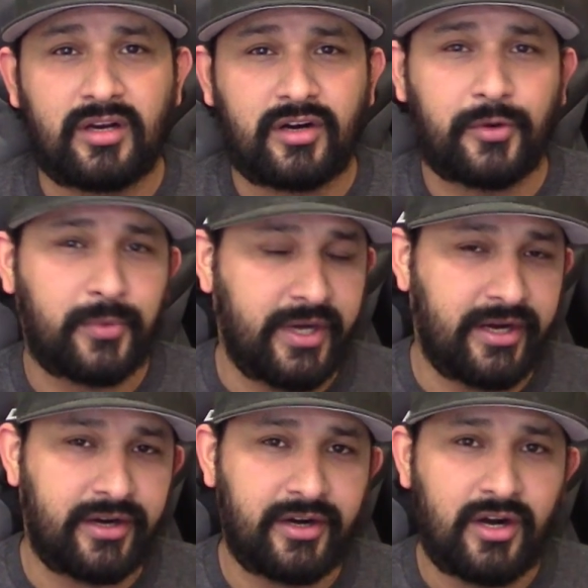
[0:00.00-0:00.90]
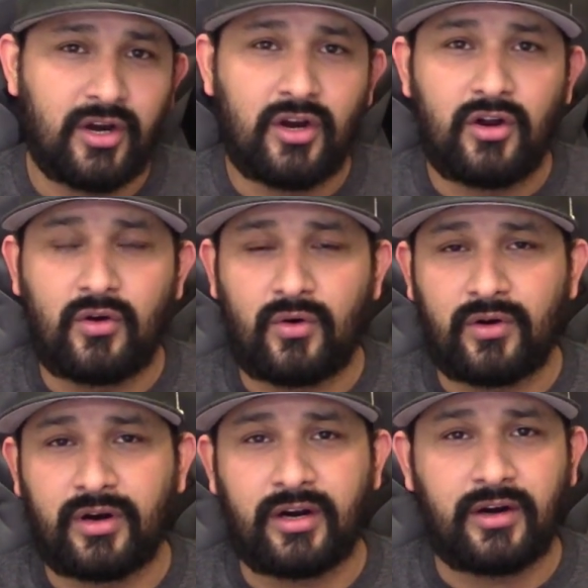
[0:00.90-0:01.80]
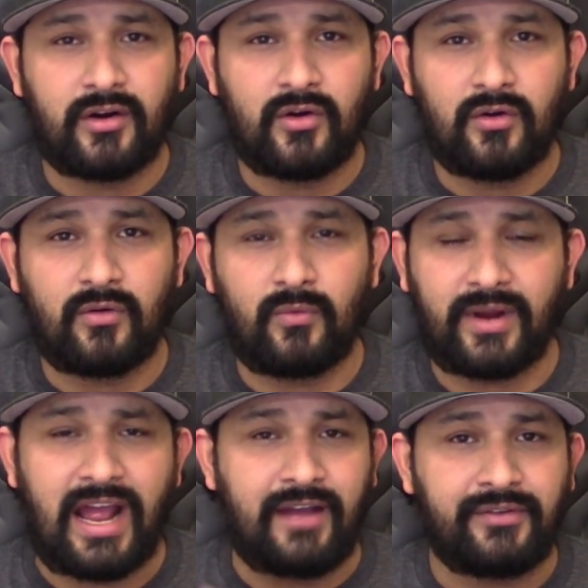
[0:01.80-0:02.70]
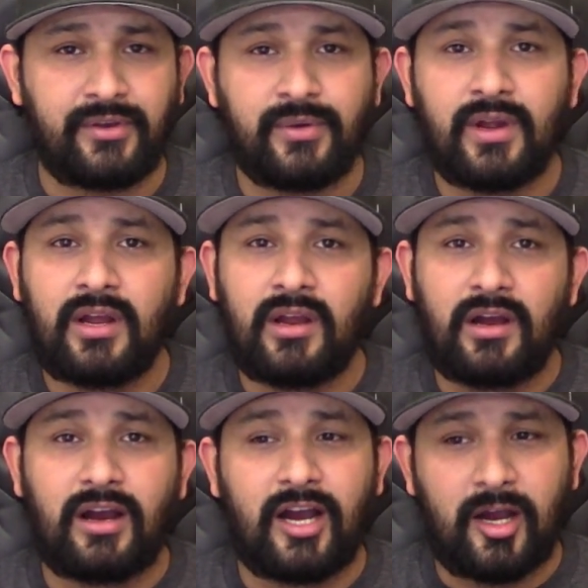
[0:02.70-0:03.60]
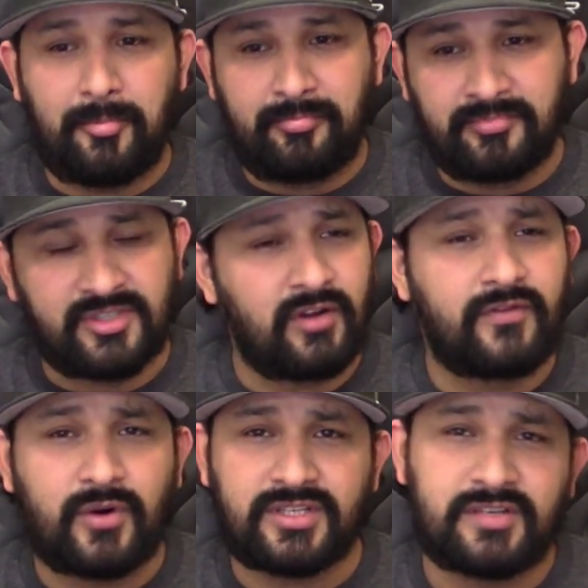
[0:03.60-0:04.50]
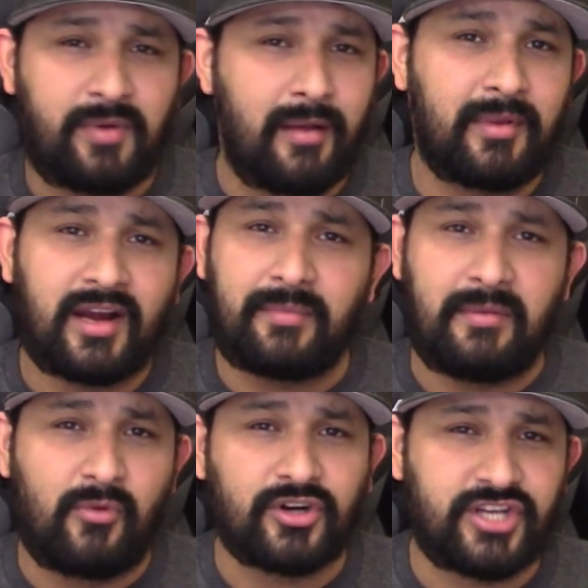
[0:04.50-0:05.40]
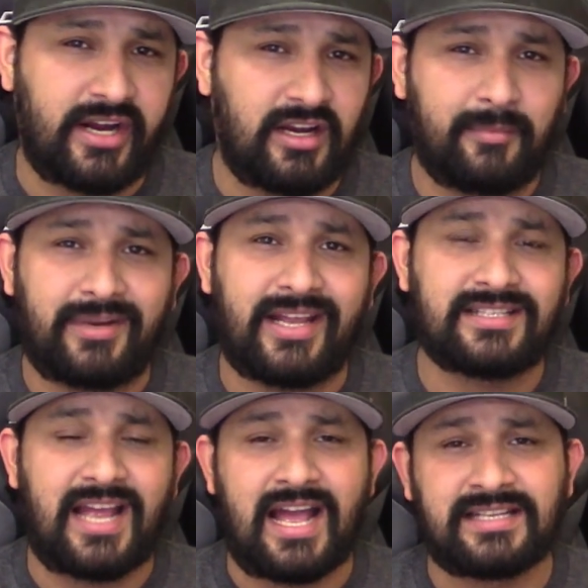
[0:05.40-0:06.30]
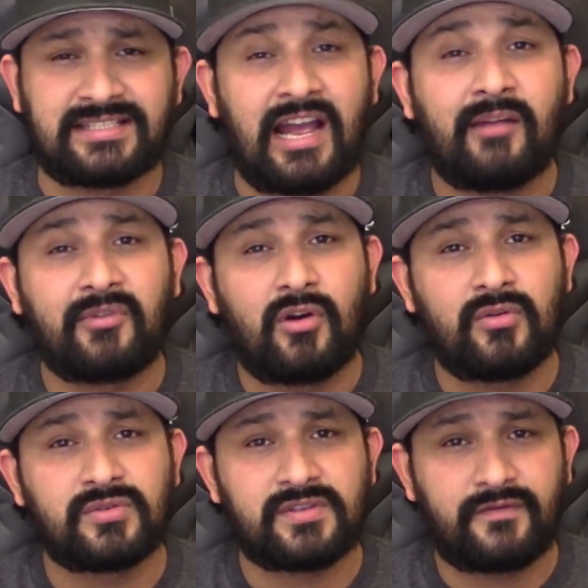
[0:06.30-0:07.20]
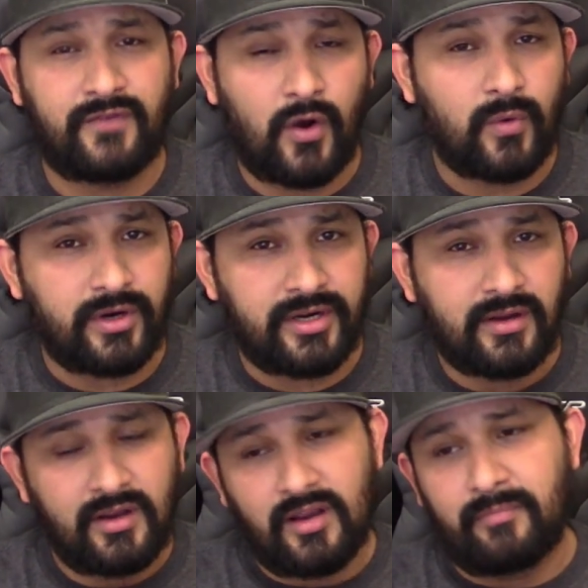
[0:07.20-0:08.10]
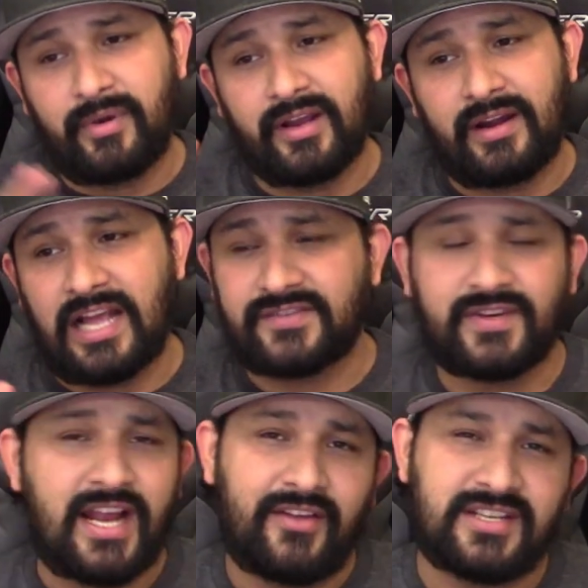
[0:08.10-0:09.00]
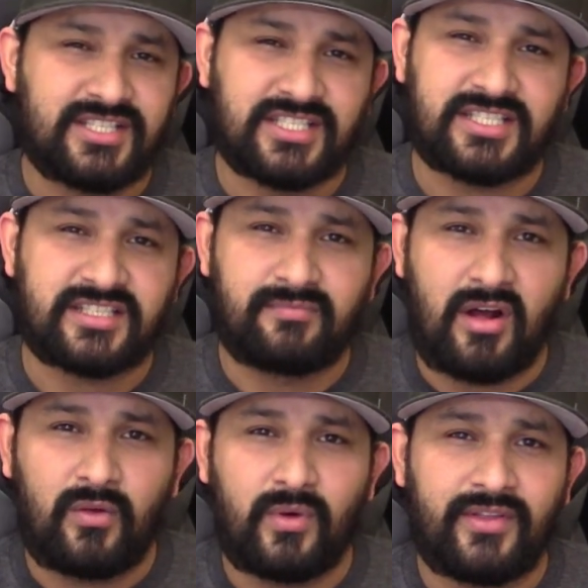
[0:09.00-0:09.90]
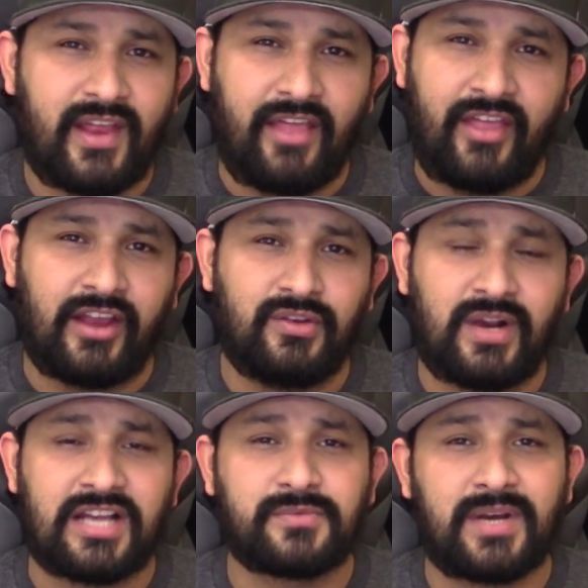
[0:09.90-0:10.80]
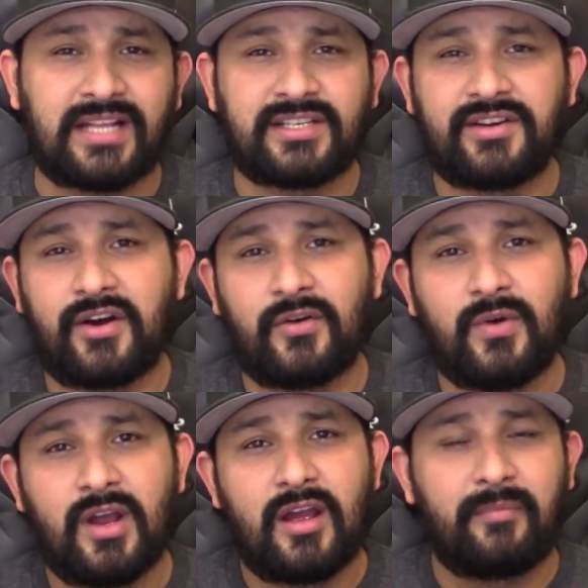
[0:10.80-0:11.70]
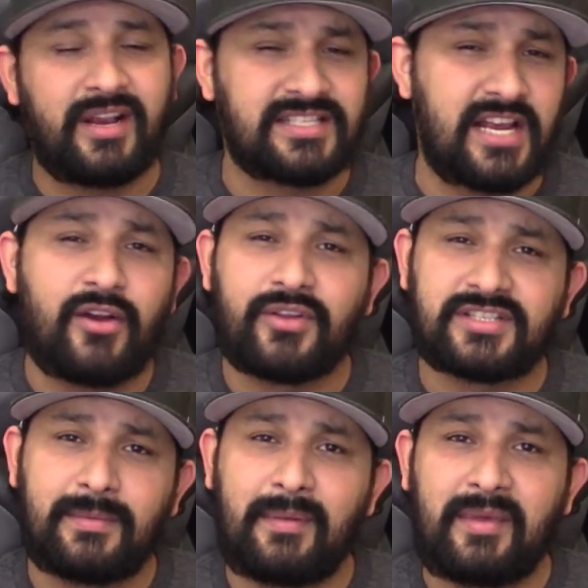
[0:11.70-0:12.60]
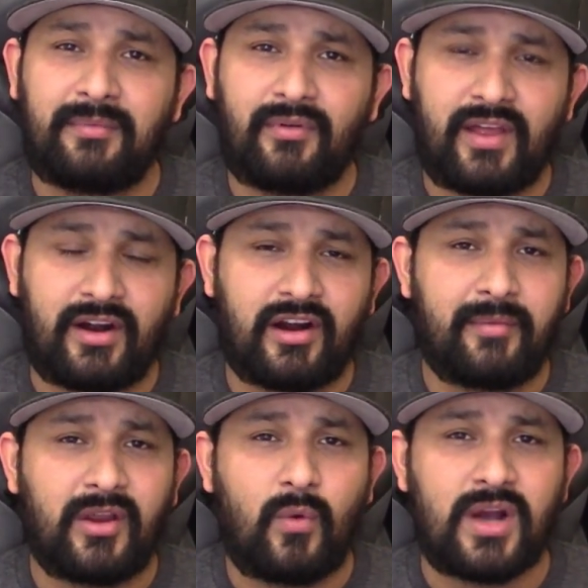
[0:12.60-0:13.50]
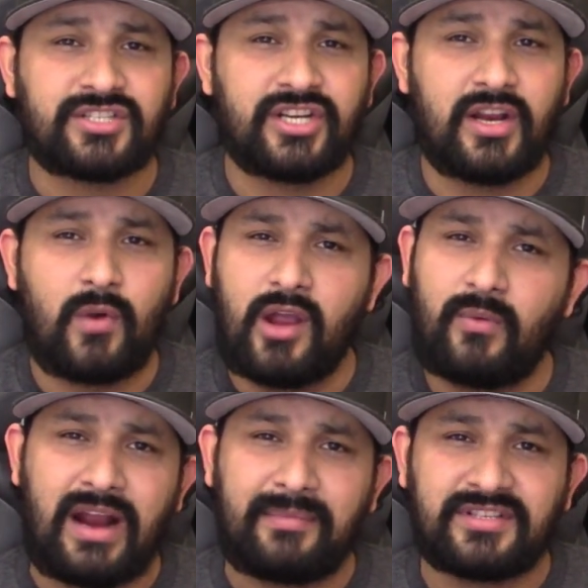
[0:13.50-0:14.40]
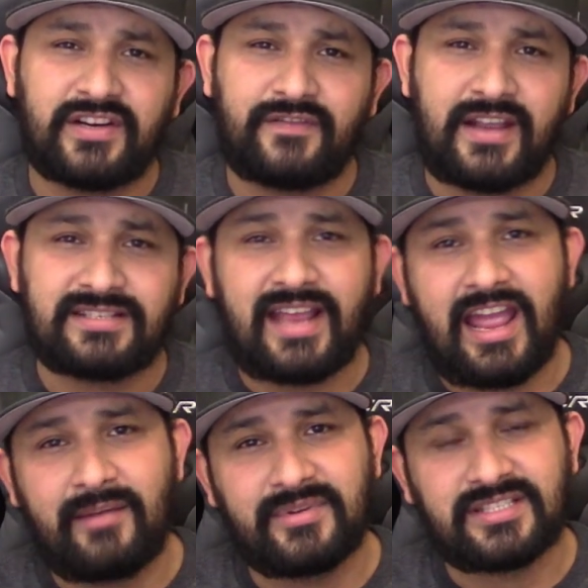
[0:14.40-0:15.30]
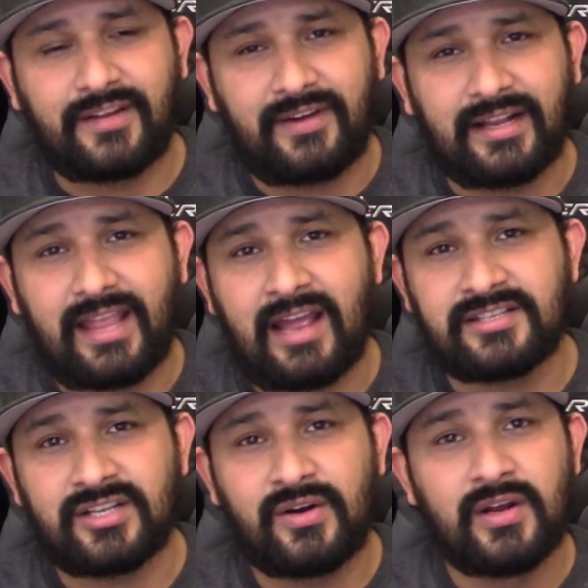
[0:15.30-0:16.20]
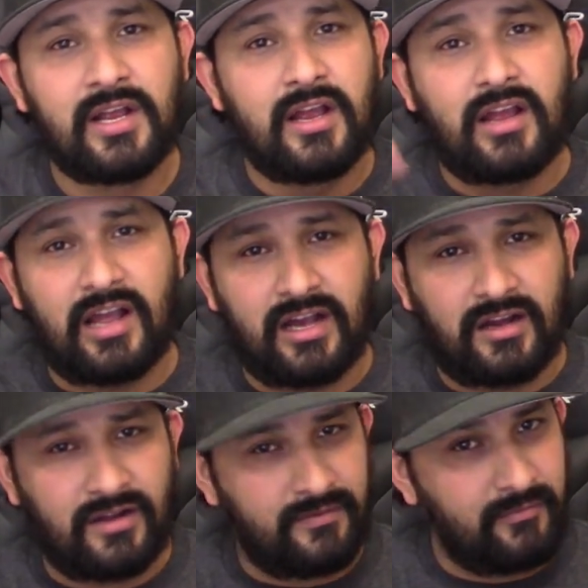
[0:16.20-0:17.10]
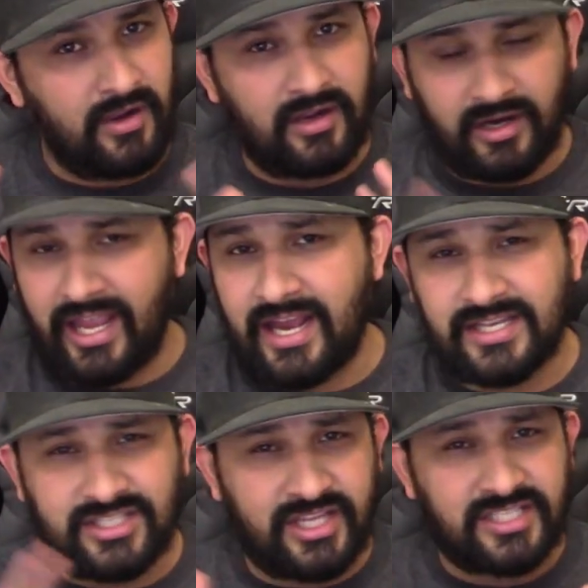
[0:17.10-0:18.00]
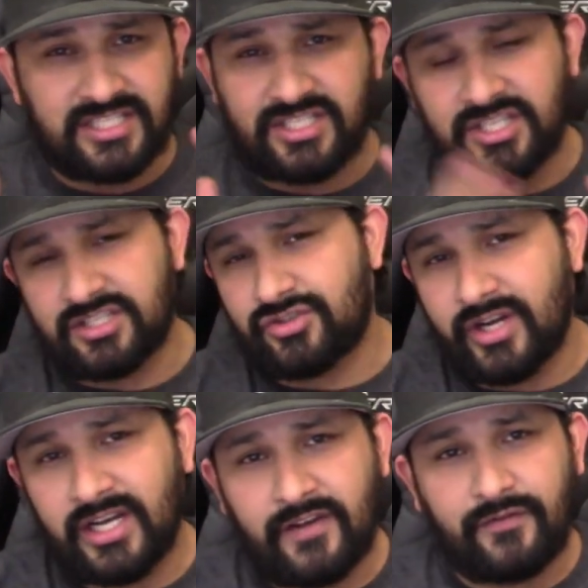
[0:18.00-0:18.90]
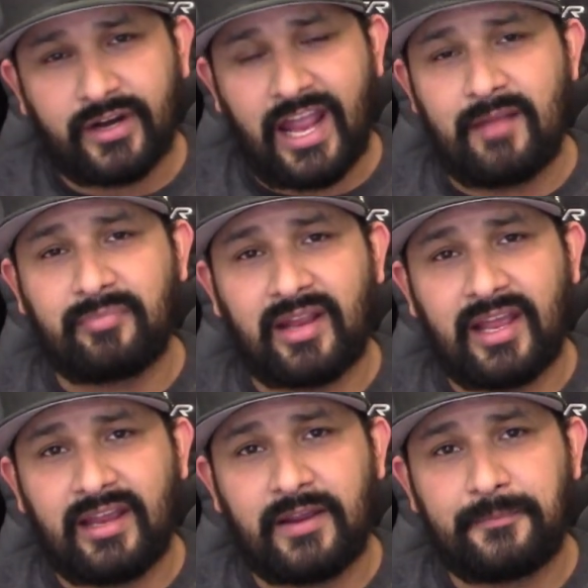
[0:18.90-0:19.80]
career or what have you, so of course there's probably going to be more channel updates as time goes forward. But as for now, this is just a small one that I thought you guys would like to know, because I know there's going to be people that are going to be questioning, hey, what happened to your face cam and stuff like that. So again, this is just strictly for gameplay,